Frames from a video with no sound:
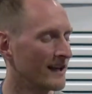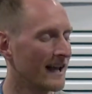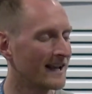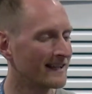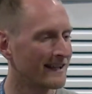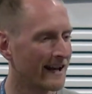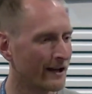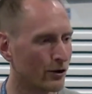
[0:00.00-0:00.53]
It
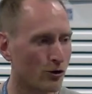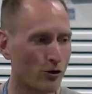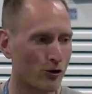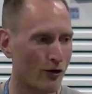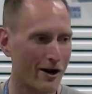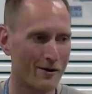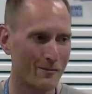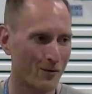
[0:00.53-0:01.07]
is an
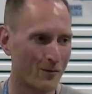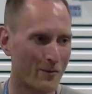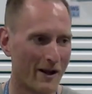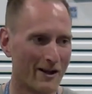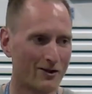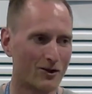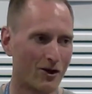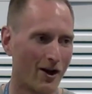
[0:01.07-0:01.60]
incredible
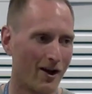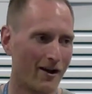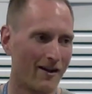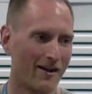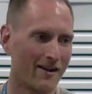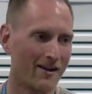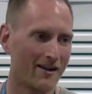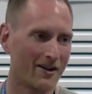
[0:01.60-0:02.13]
picture
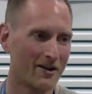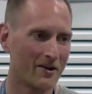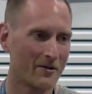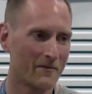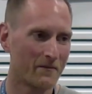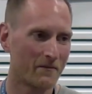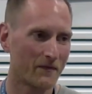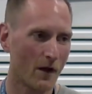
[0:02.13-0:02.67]

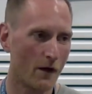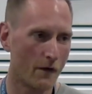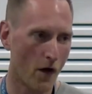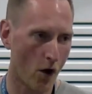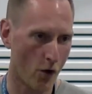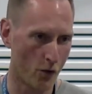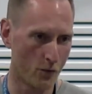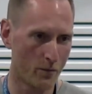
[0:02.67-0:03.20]
of
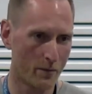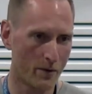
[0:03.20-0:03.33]
hope.